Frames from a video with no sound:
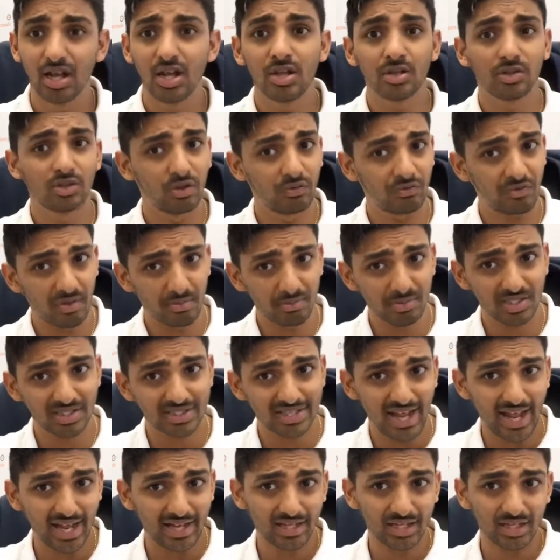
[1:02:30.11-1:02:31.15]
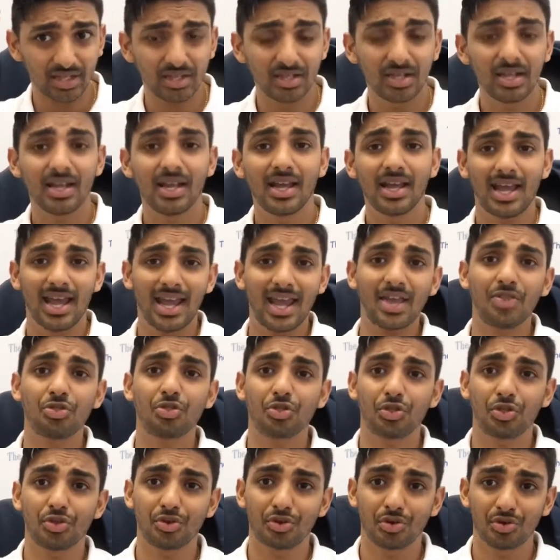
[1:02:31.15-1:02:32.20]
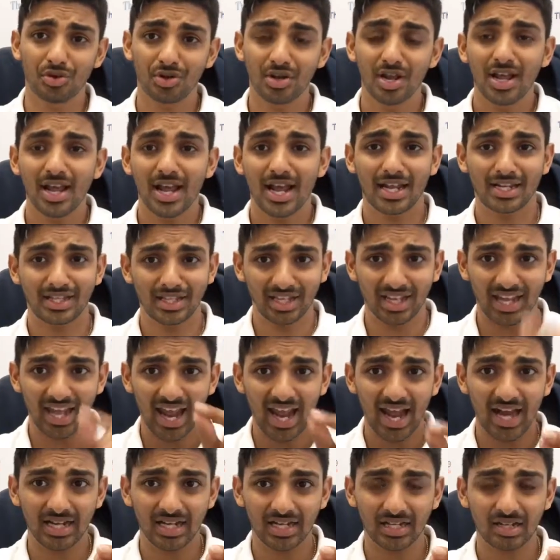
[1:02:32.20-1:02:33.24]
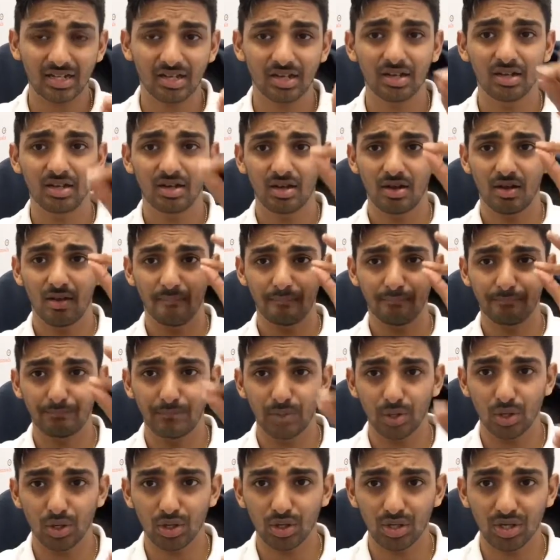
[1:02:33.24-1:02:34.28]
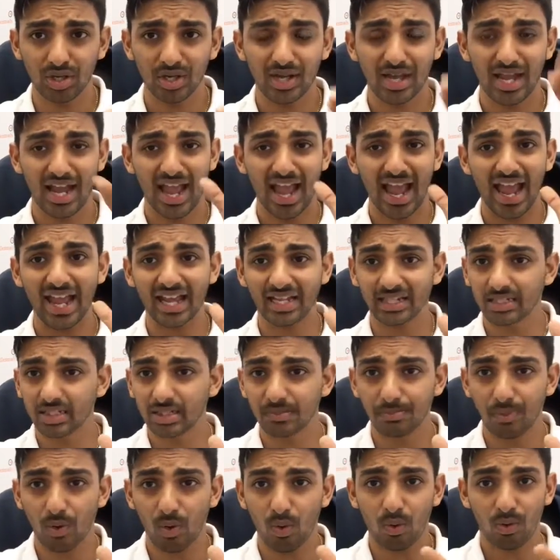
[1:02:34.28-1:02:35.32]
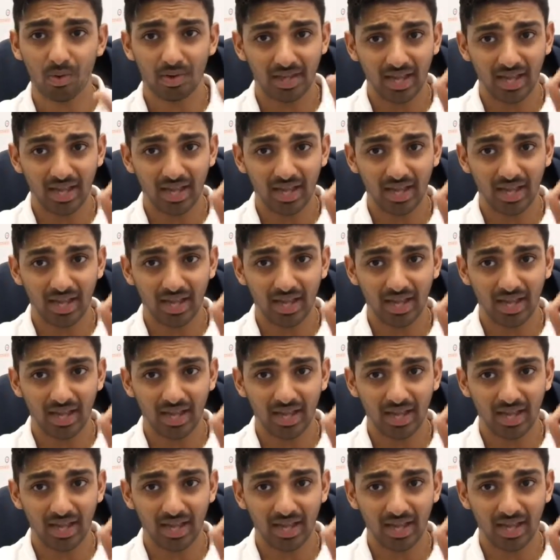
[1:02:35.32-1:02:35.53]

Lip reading: November 2nd and 3rd at the Canada Book Expo.